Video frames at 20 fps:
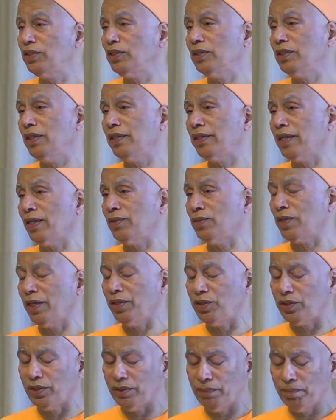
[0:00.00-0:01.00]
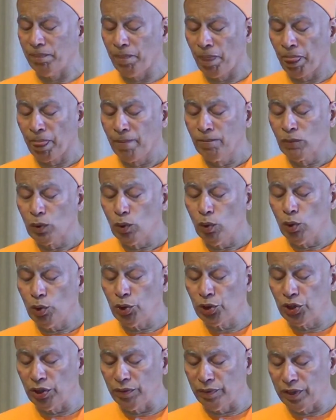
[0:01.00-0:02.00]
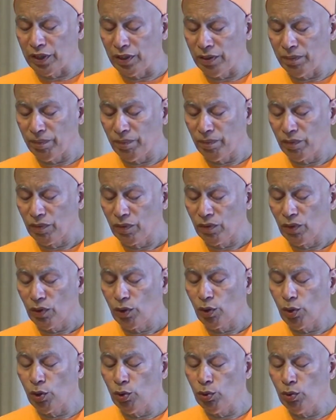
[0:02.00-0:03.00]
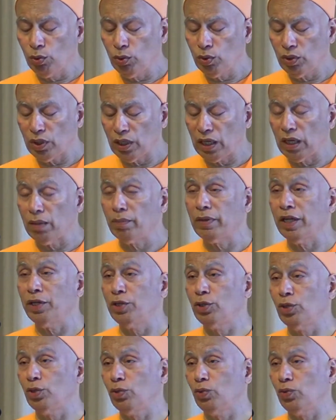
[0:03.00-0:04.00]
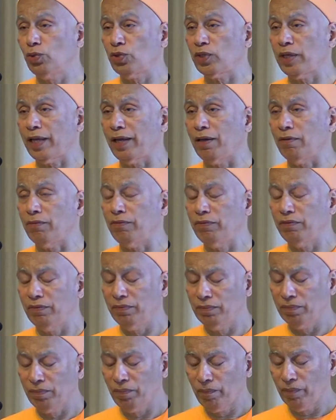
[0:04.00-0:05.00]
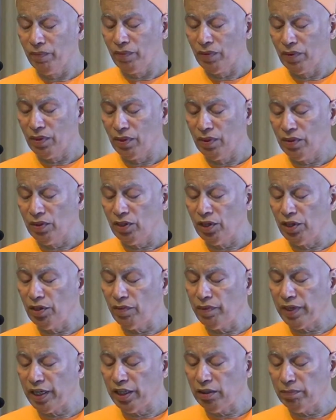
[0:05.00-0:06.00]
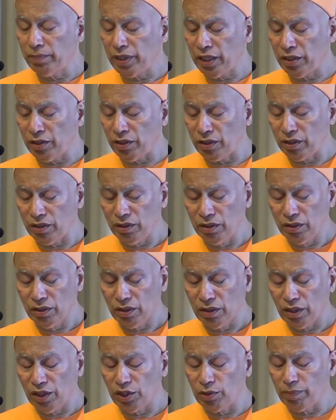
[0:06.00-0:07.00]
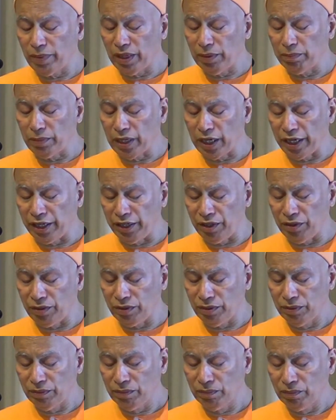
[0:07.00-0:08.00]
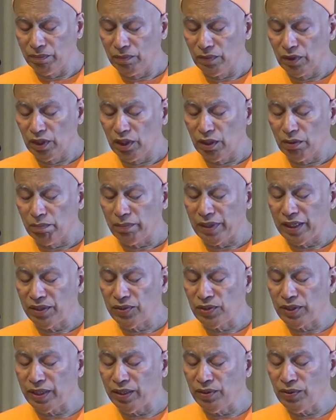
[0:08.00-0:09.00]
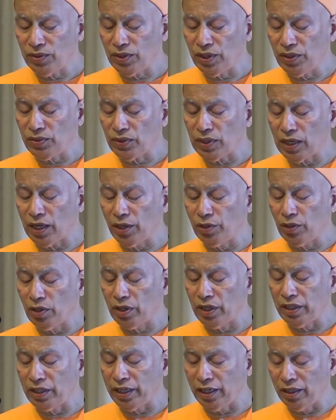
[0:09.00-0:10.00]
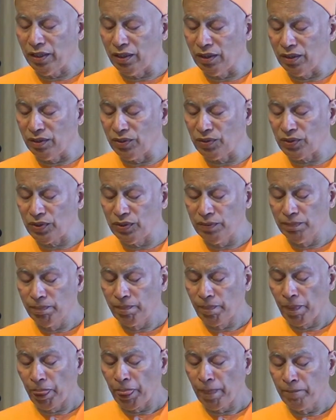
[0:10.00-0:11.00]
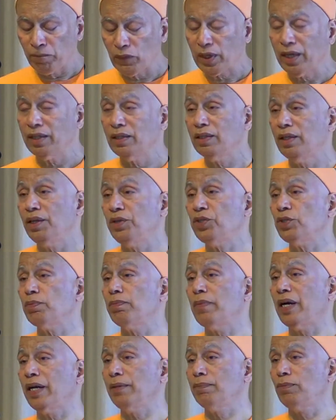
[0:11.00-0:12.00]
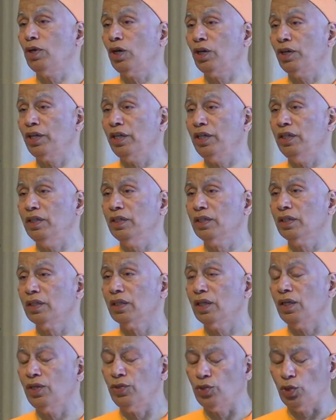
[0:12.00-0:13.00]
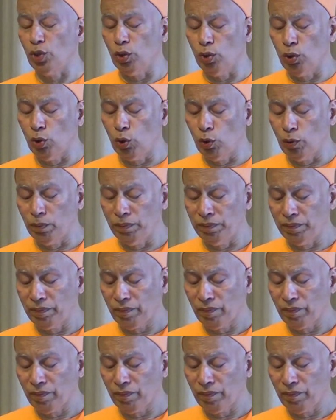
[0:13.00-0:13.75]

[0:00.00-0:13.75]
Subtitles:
is the translation. O Shiva, you are my true self. The Divine Mother is my mind. My senses are your attendants, and this my body is your home.